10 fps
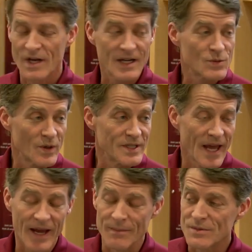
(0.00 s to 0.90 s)
guys win
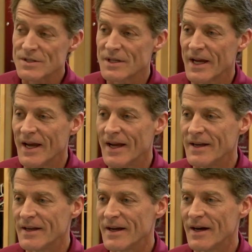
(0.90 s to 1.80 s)
games,
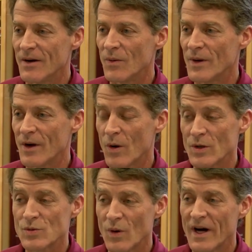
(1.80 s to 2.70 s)
and uh, we
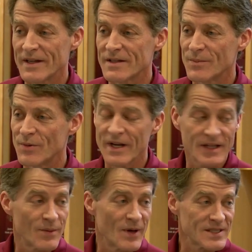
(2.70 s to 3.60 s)
always want to bring in
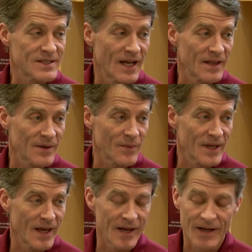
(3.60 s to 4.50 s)
the best talent that we
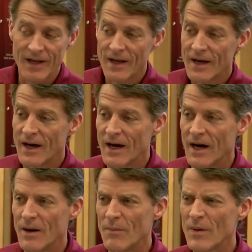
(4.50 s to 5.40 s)
can
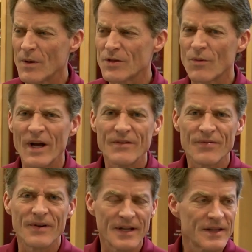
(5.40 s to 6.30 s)
uh, with the right
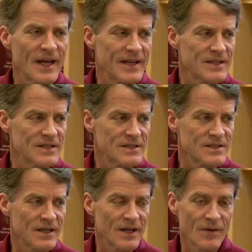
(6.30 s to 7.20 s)
fit that is
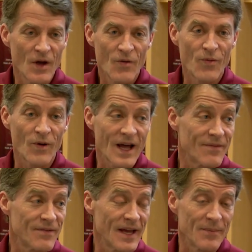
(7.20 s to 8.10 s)
uh, for
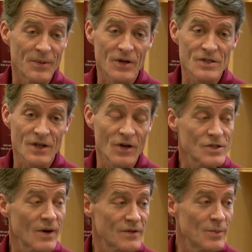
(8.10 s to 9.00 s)
Lafayette because they
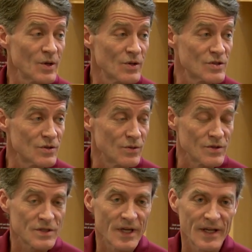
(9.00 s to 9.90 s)
also have to be good
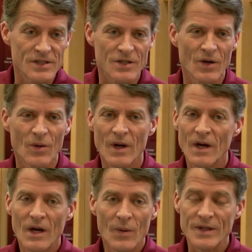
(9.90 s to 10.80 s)
students. Mm-hmm. And so
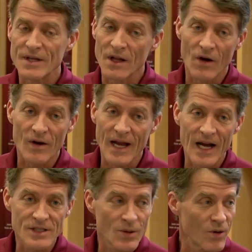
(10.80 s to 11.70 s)
we tell our
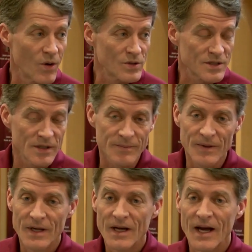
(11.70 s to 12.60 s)
guys who are hosting them
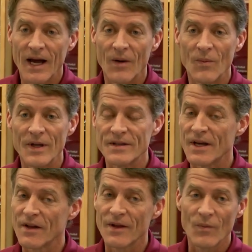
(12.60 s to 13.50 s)
and we
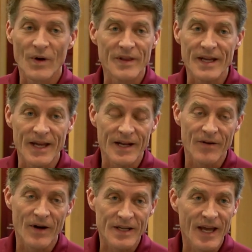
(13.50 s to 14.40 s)
tell them when they get here
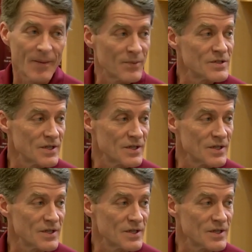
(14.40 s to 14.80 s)
on campus